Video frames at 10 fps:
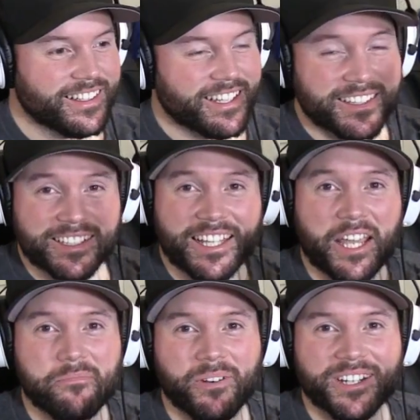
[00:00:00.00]
Hit the
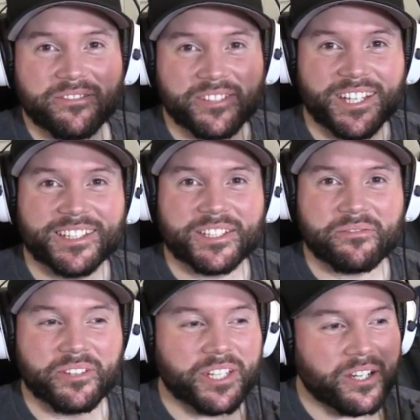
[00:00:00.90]
like button if you like this
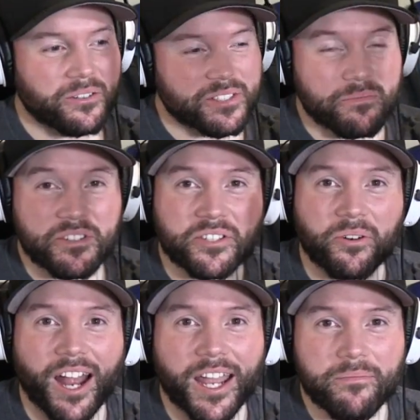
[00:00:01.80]
video.
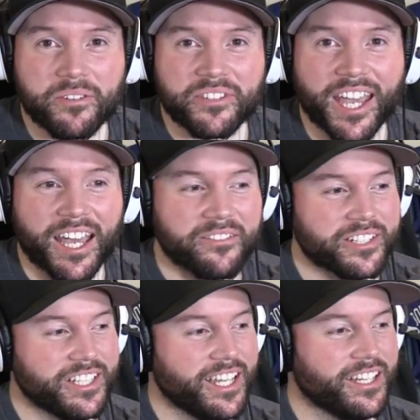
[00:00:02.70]
Subscribe if you
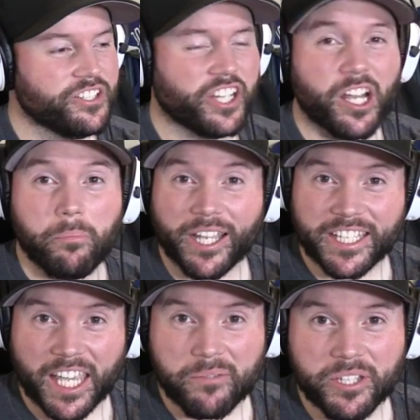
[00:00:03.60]
haven't yet. Check out my
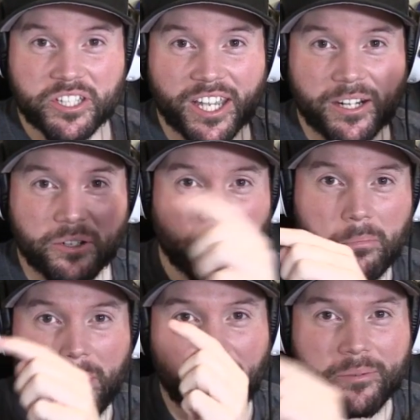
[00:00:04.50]
gaming channel
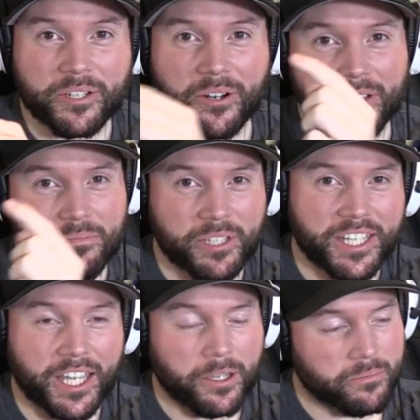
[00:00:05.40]
called Bobby Crosby
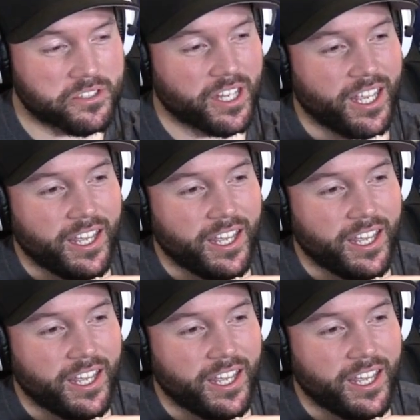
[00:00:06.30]
Games.